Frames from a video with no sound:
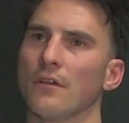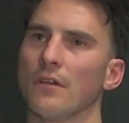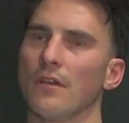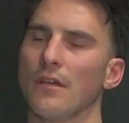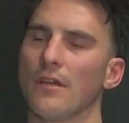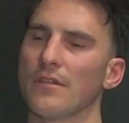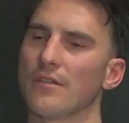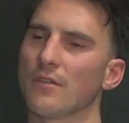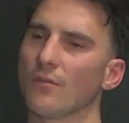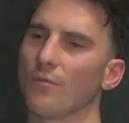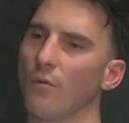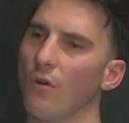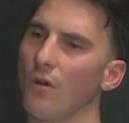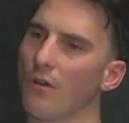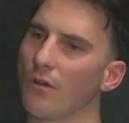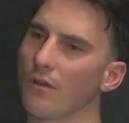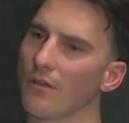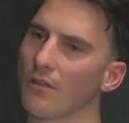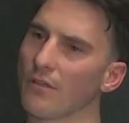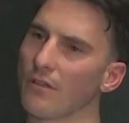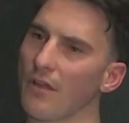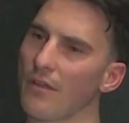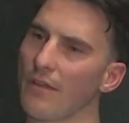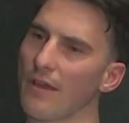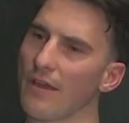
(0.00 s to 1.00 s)
Is it
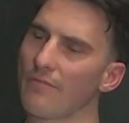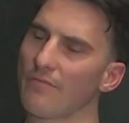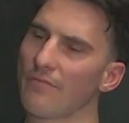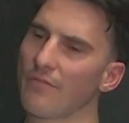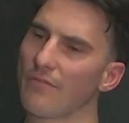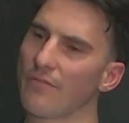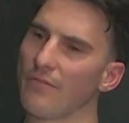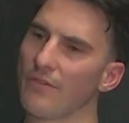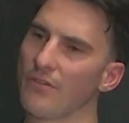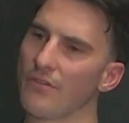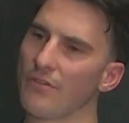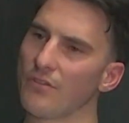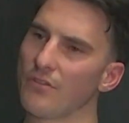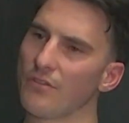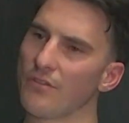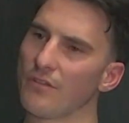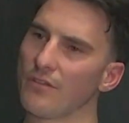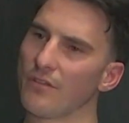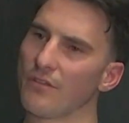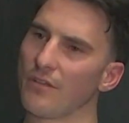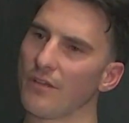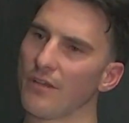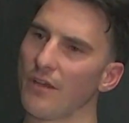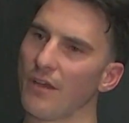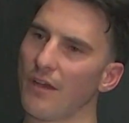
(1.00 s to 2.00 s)
working like that for vision?
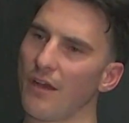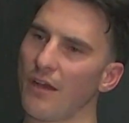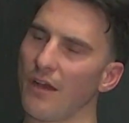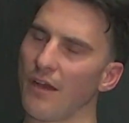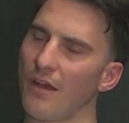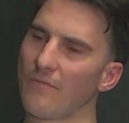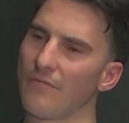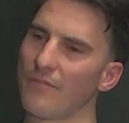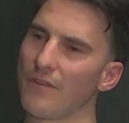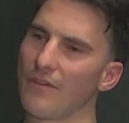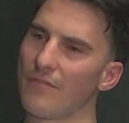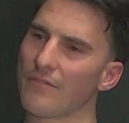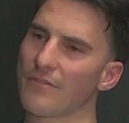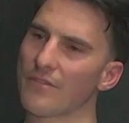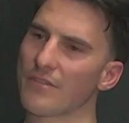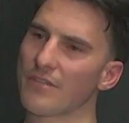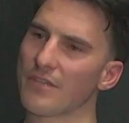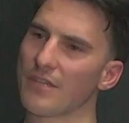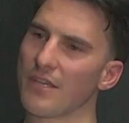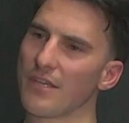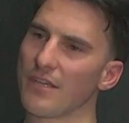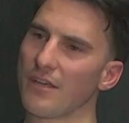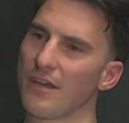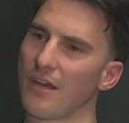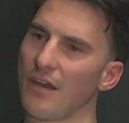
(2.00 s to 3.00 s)
I haven't
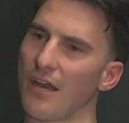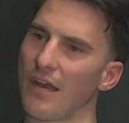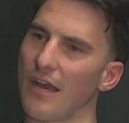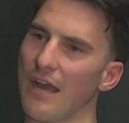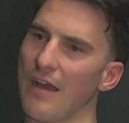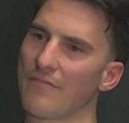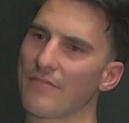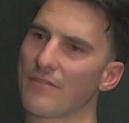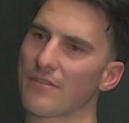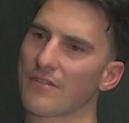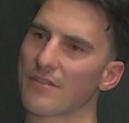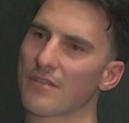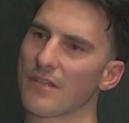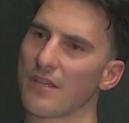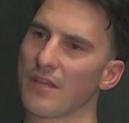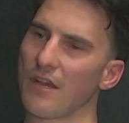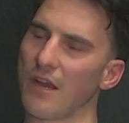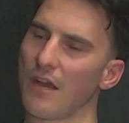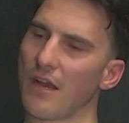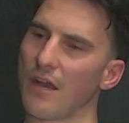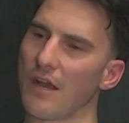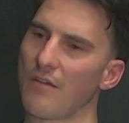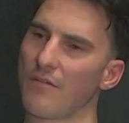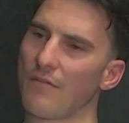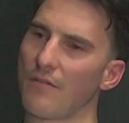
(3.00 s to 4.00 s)
seen,
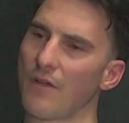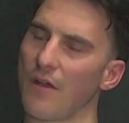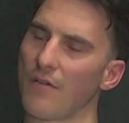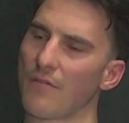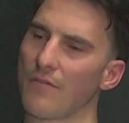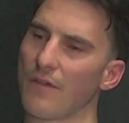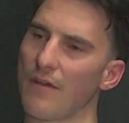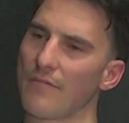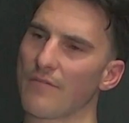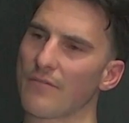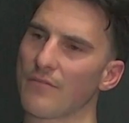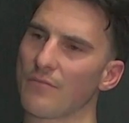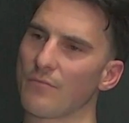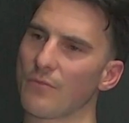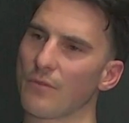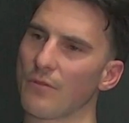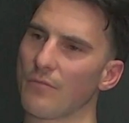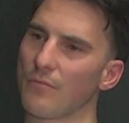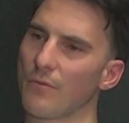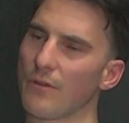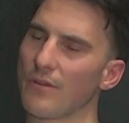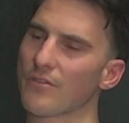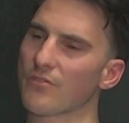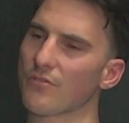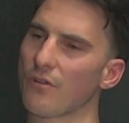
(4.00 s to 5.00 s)
I haven't,
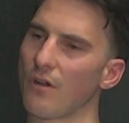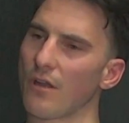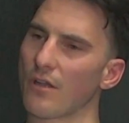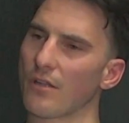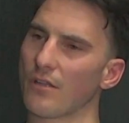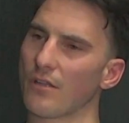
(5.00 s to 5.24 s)
we tried a